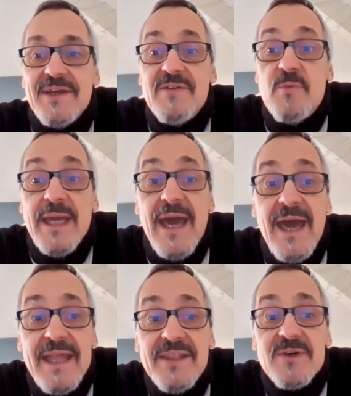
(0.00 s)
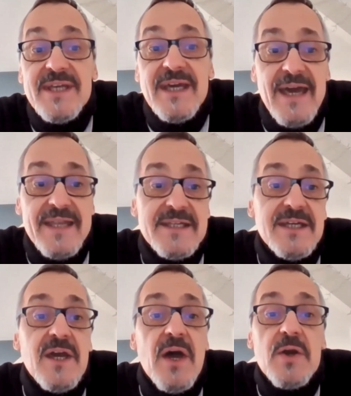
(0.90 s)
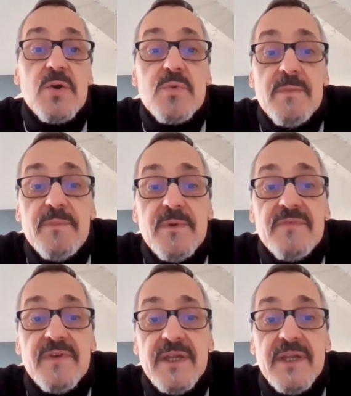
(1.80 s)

if we had not had a group of